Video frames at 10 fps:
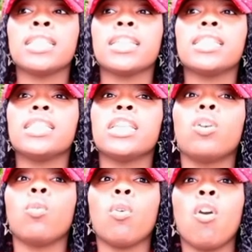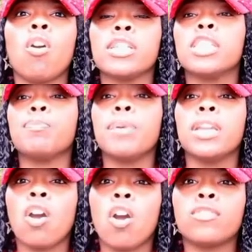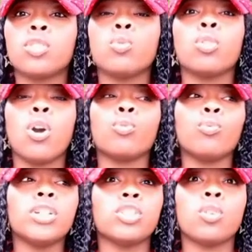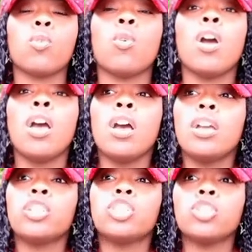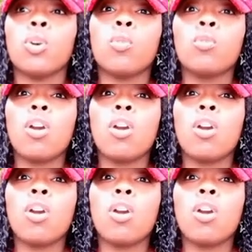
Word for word: is a sequel or a spin-off to the original show